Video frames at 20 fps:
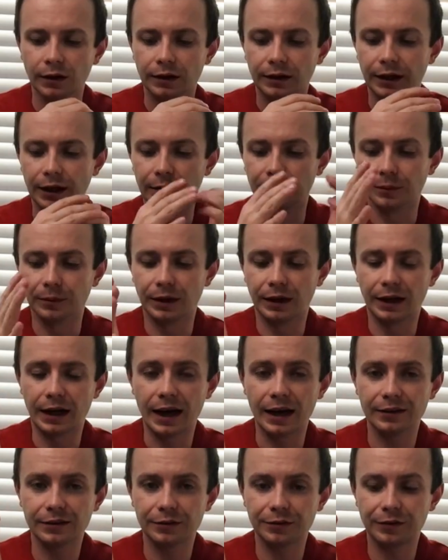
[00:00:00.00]
now it
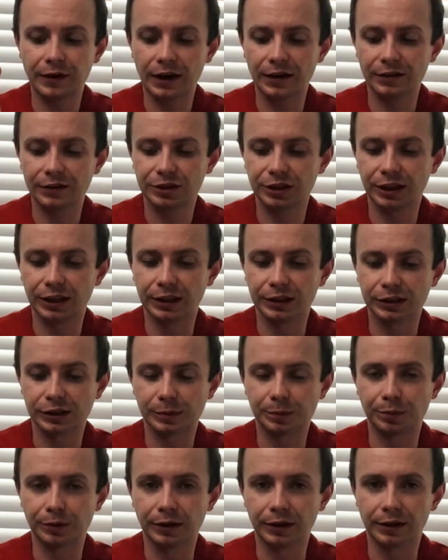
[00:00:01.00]
has a fast change
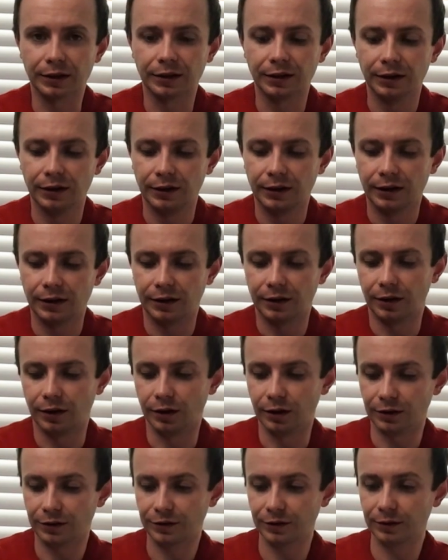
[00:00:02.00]
spring
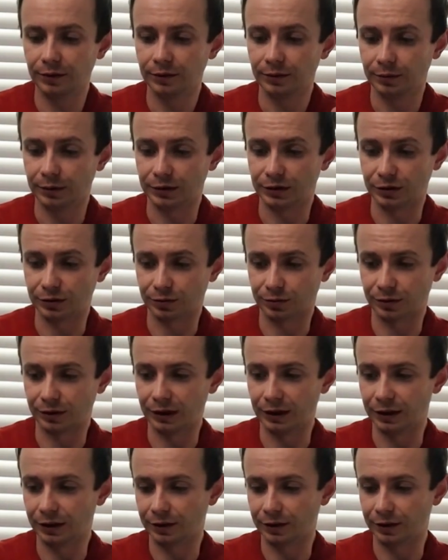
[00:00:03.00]
also, which is really